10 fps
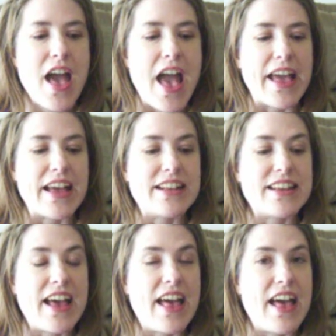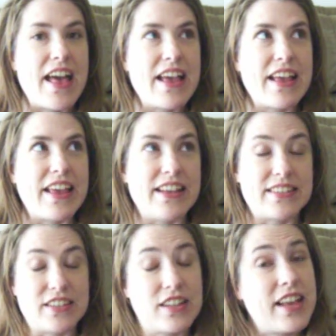And he
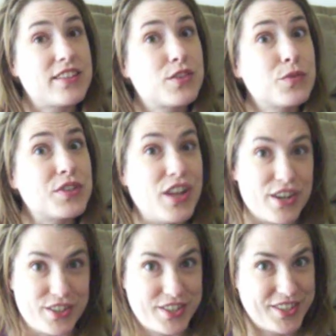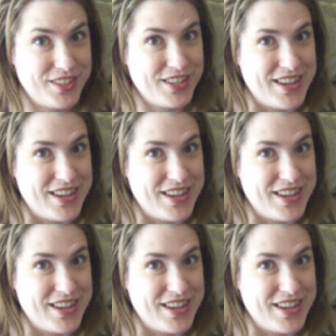still has those lungs.